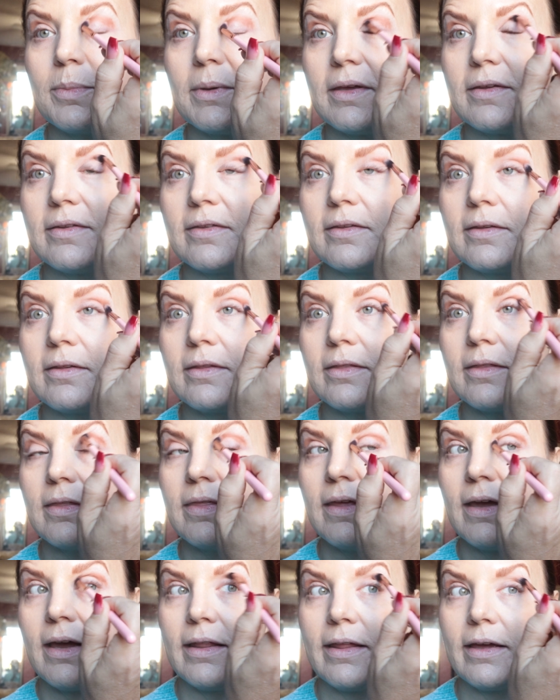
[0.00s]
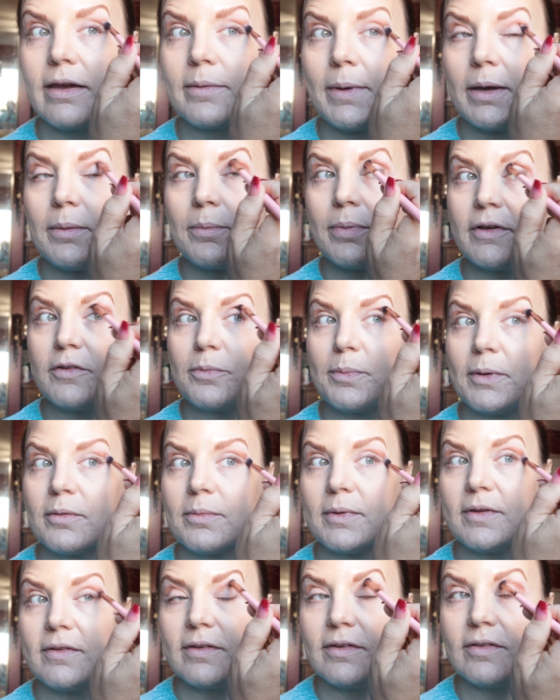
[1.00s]
because the thing I like about pressed
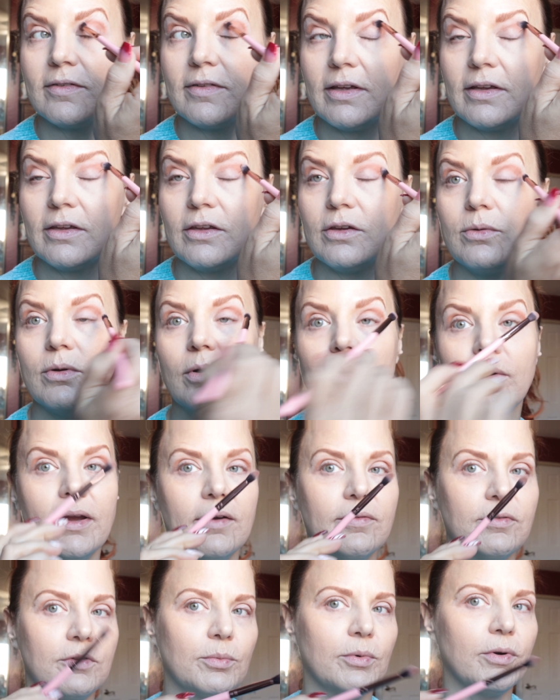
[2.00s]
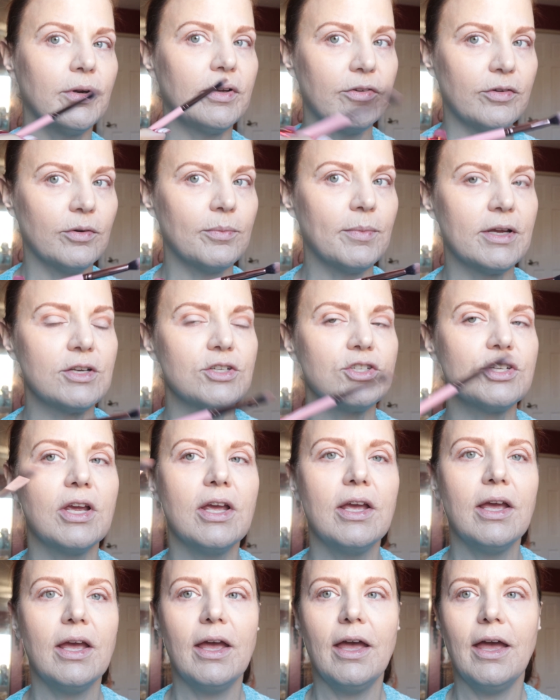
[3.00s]
pigments is that you don't have to worry so much
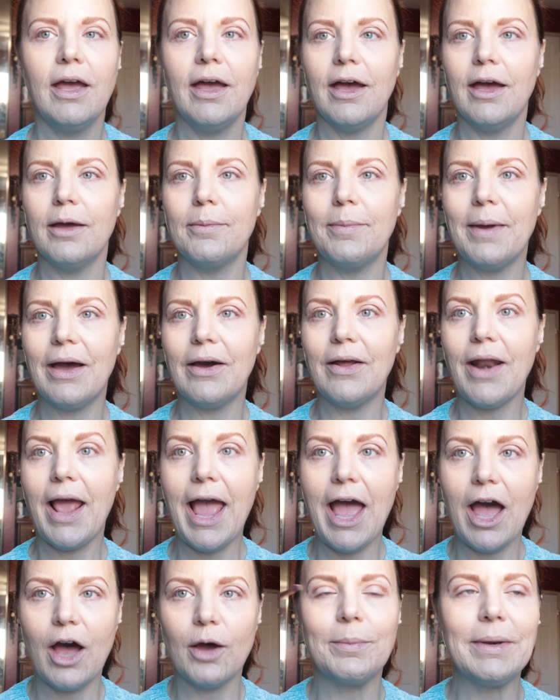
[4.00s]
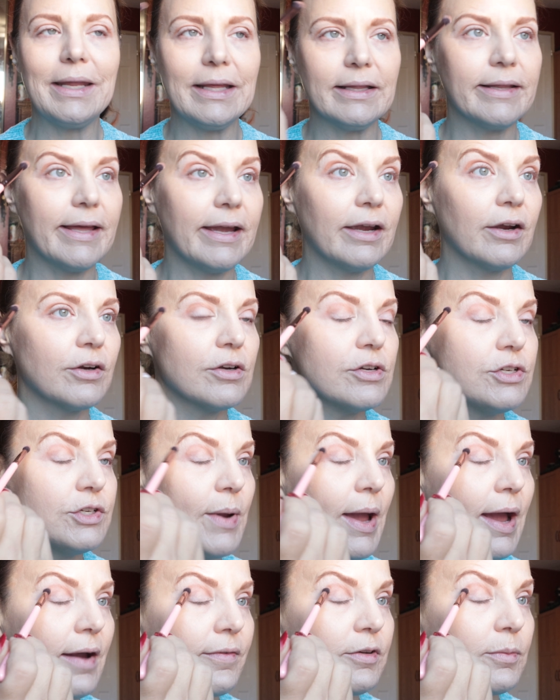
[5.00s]
about how many layers
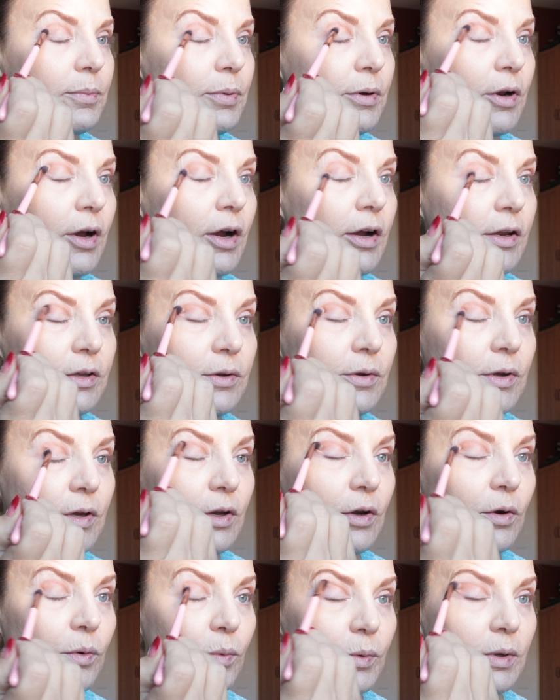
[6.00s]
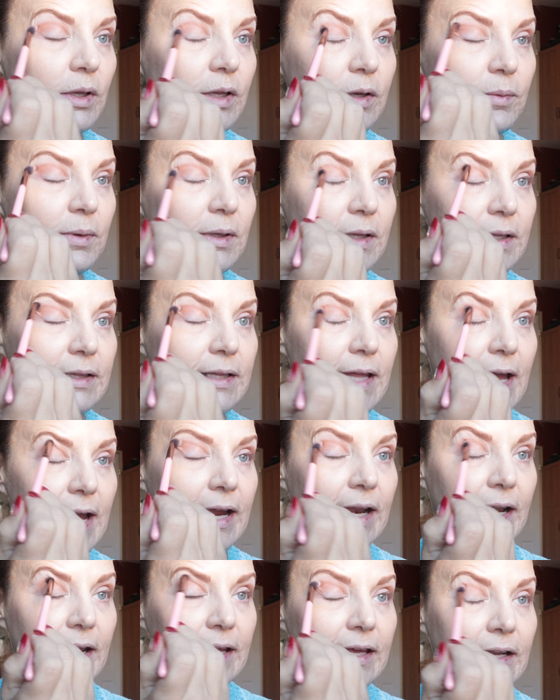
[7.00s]
you have to put on. You can go really, really
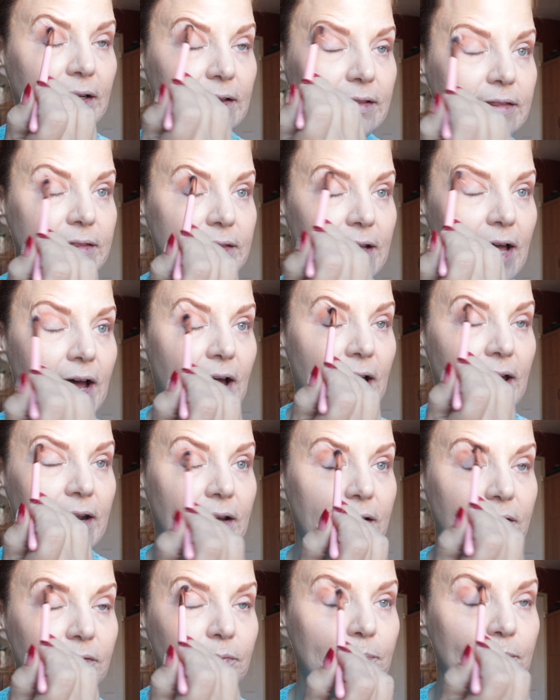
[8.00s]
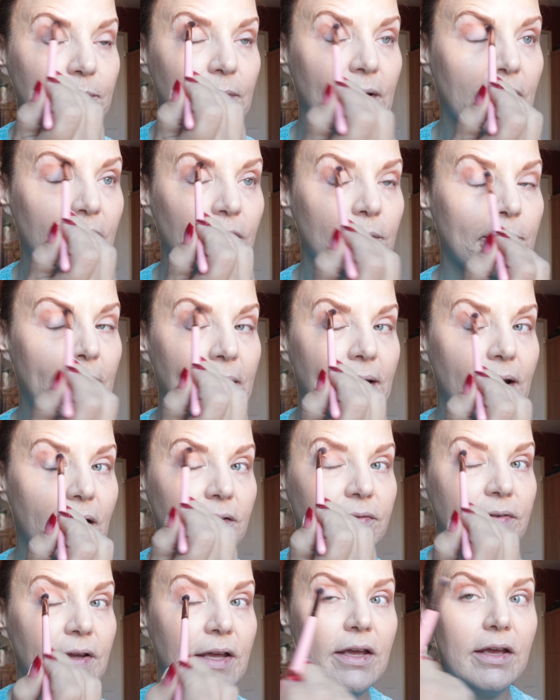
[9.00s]
light and get a lot of color
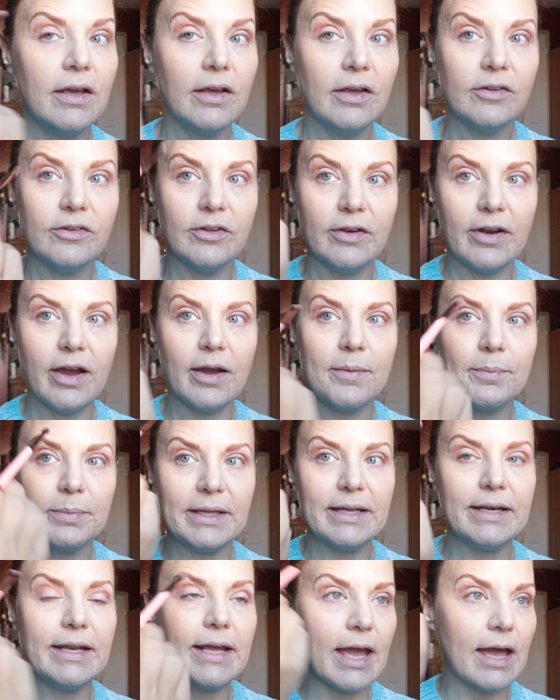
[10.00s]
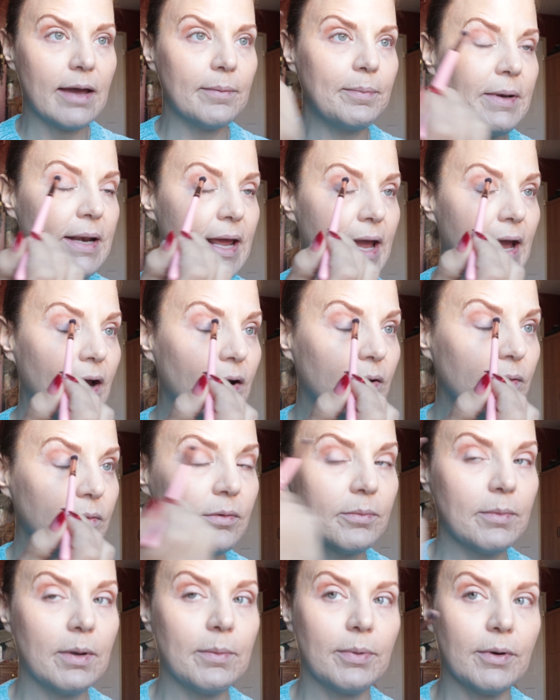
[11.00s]
payoff. So now I'm blending up and out.
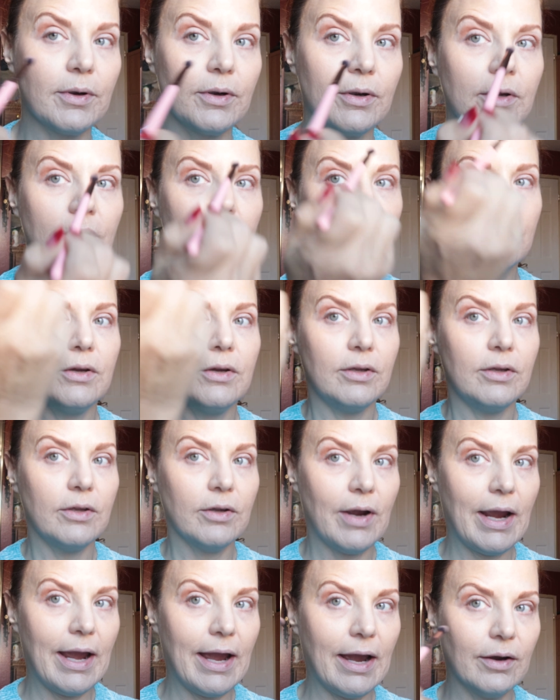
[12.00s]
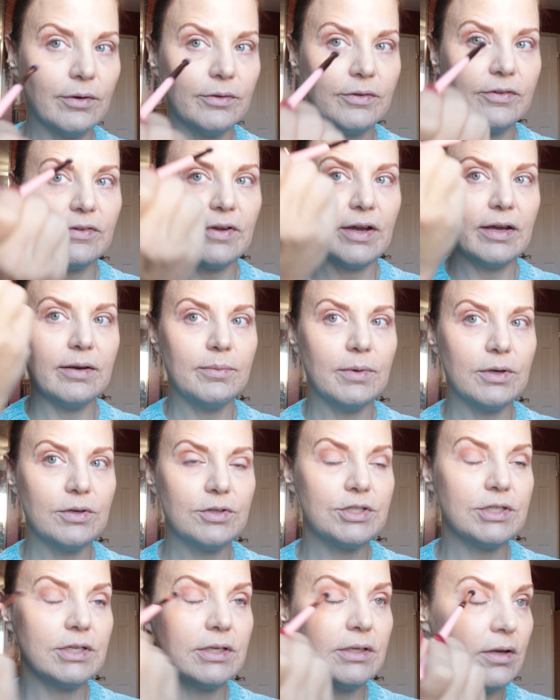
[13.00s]
Remember your outside
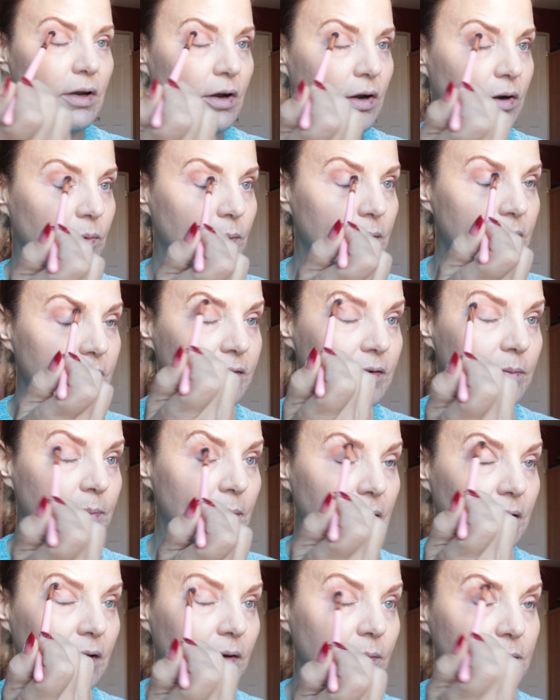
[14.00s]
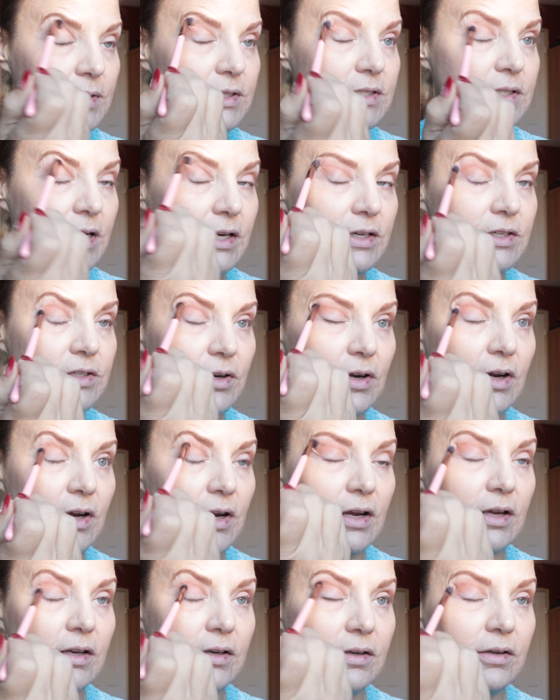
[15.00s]
motion always, depending on which side you're
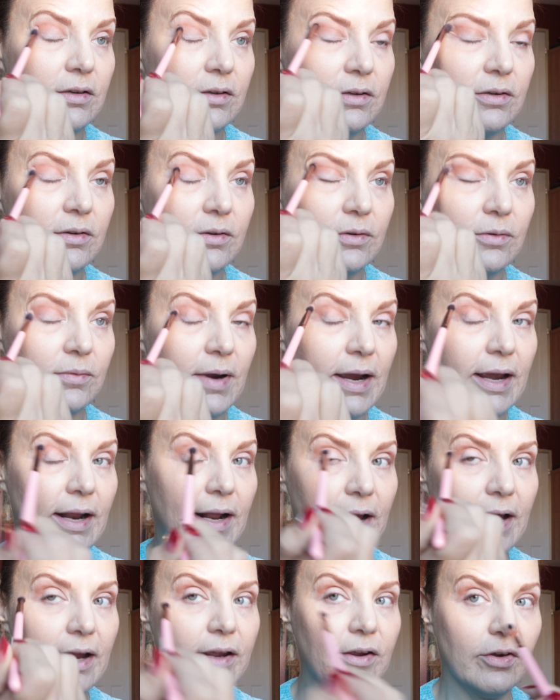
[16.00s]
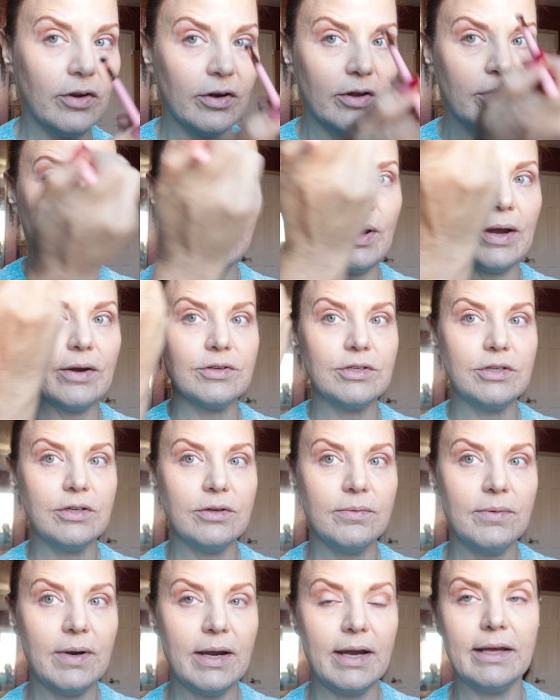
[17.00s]
on. Right eye, you're going to go out to
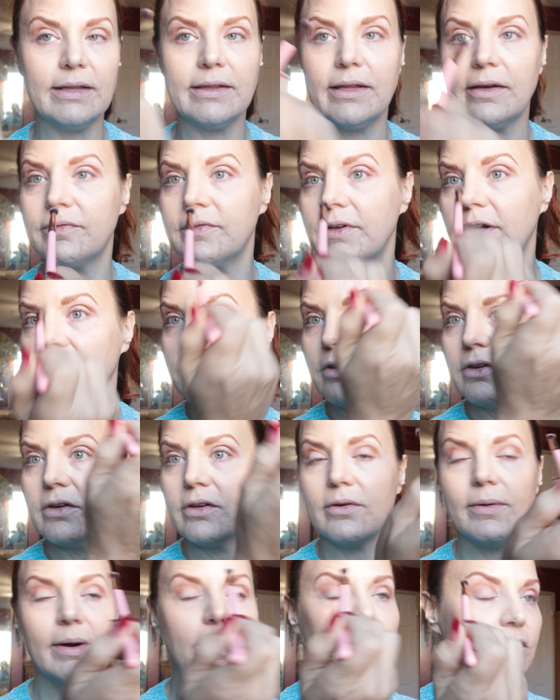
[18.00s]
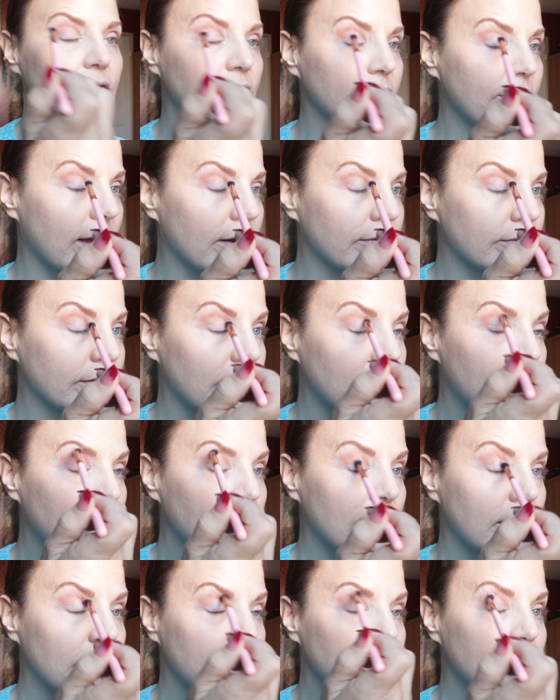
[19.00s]
your right. Left eye, you're going to go out to your left.
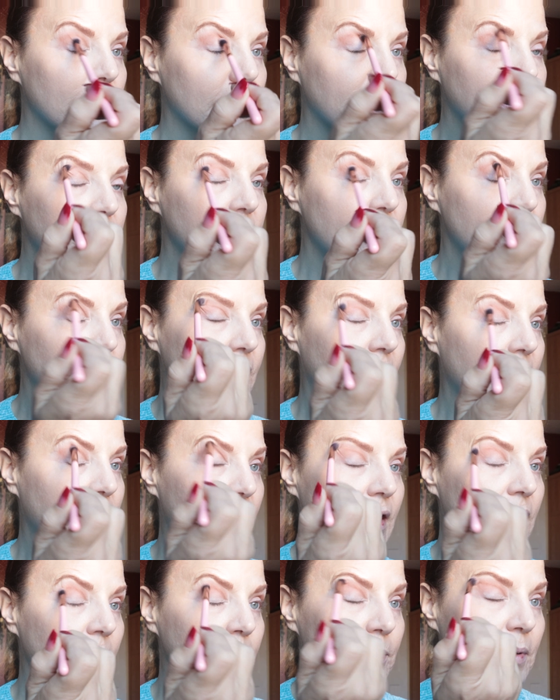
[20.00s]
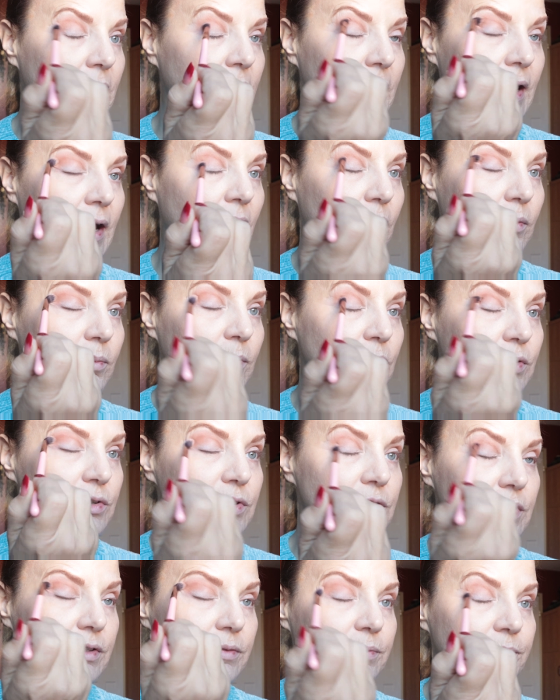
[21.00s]
You want to do that up and out
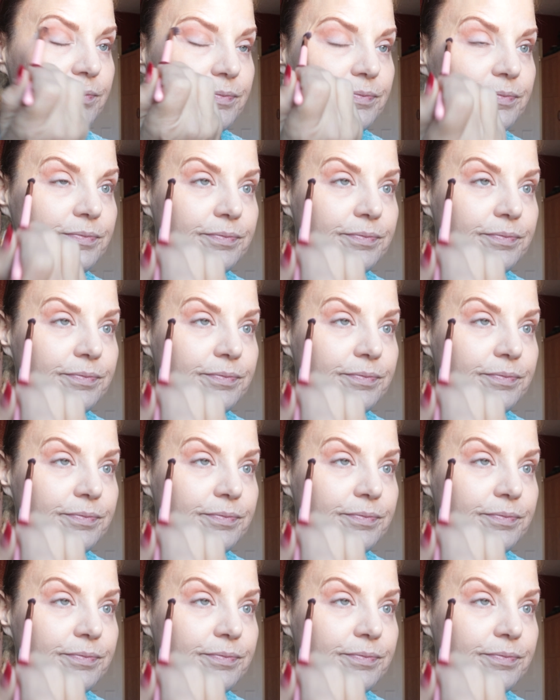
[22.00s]
motion.